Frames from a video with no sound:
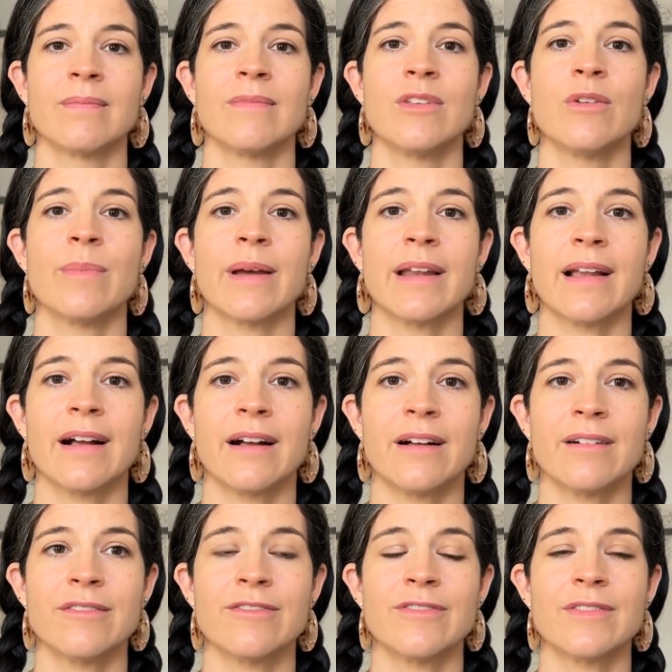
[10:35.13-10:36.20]
You might
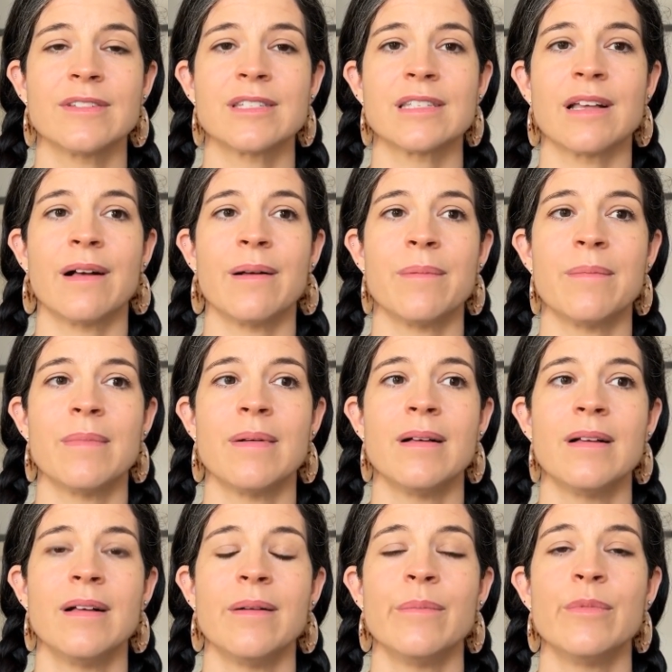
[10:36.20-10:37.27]
have some
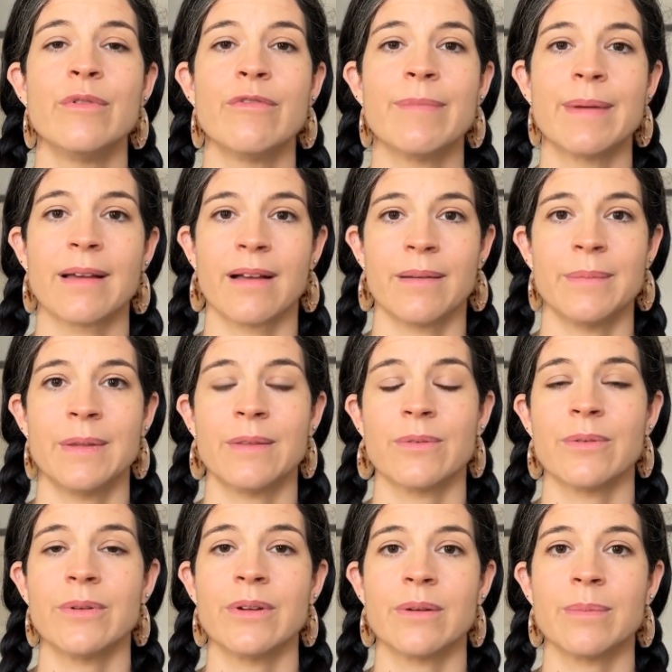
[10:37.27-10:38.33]
movement coming
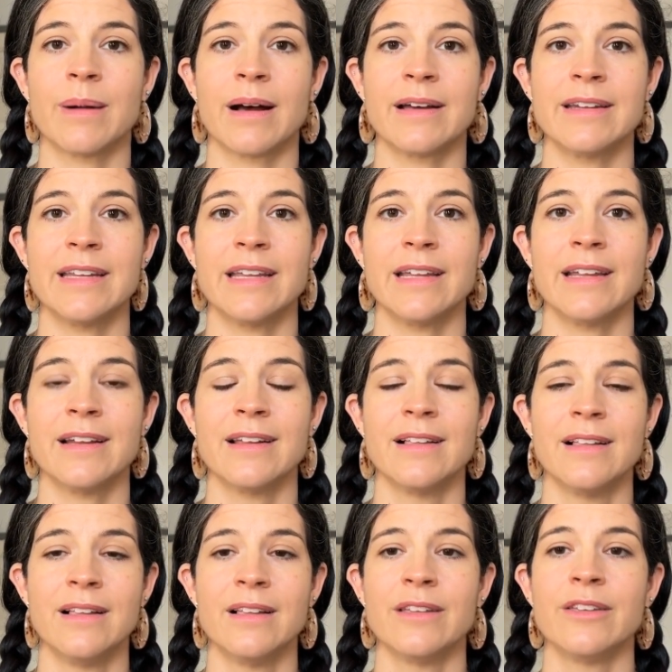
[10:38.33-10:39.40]
through your body.
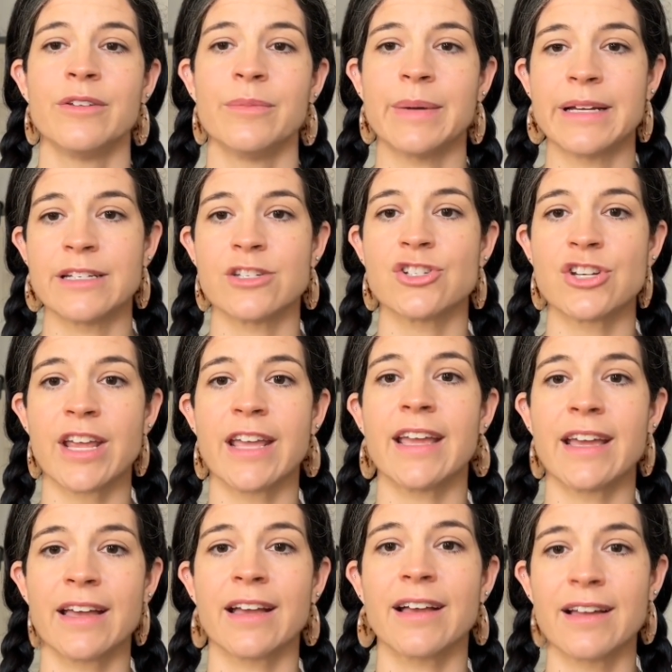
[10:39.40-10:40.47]
You might
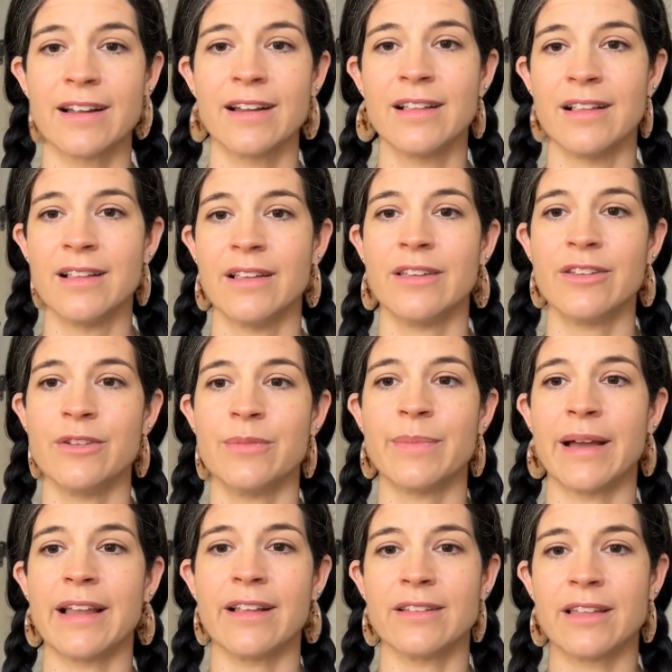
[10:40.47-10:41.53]
shake. You
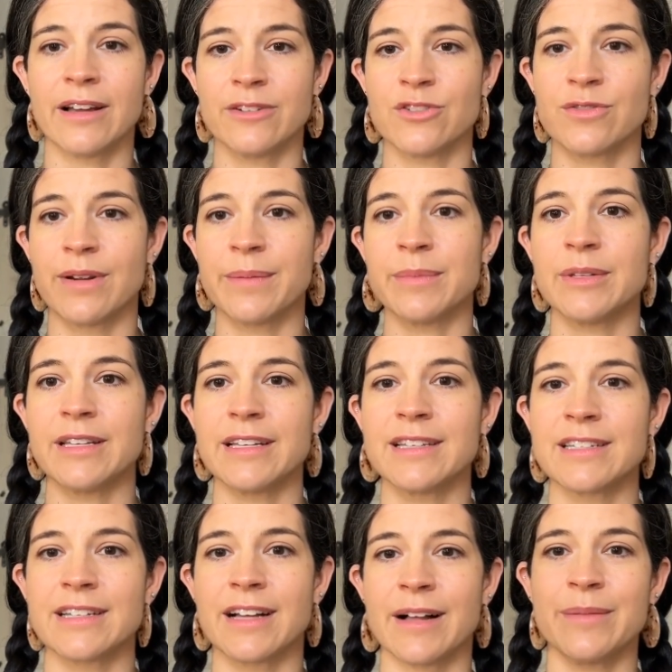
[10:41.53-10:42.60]
might allow trembling
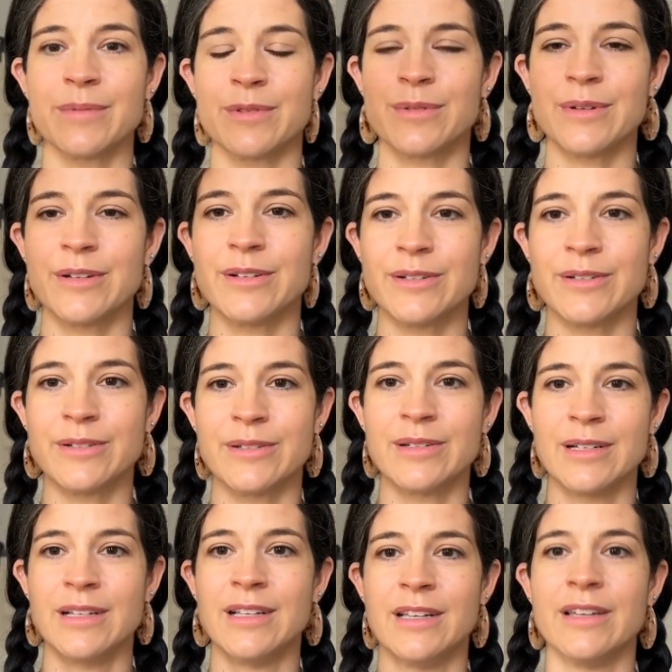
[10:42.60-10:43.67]
to come through.
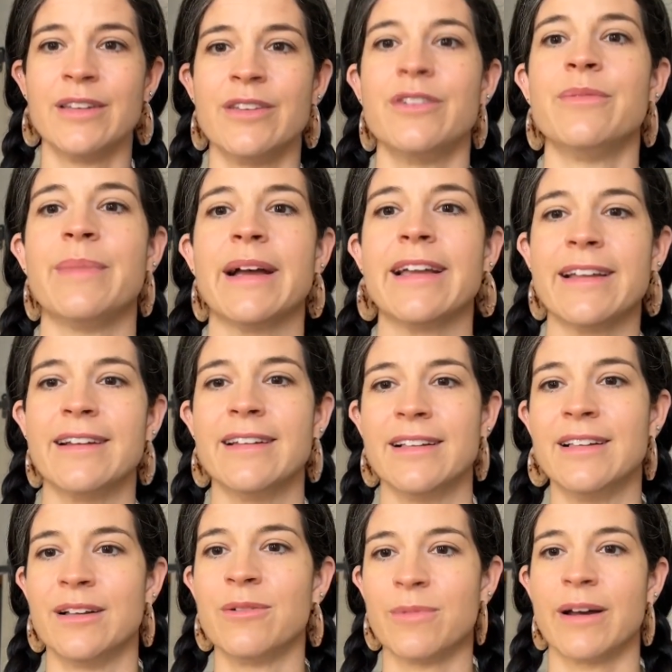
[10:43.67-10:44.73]
You might
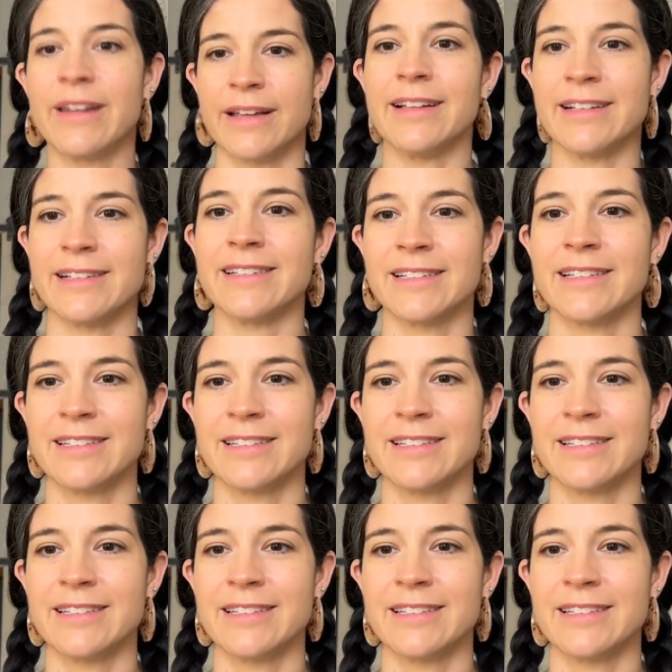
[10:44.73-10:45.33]
want to